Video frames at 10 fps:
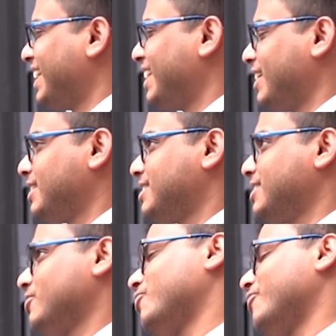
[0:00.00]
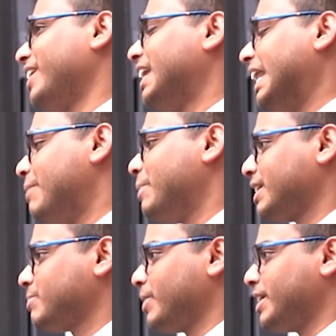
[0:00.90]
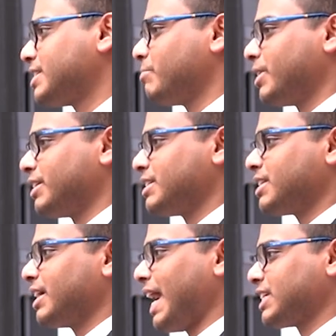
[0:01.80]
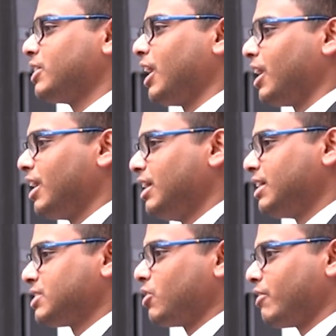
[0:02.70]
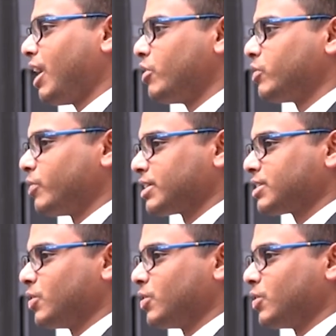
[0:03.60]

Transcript: And it's a very layman explanation, but this is actually sort of how it works.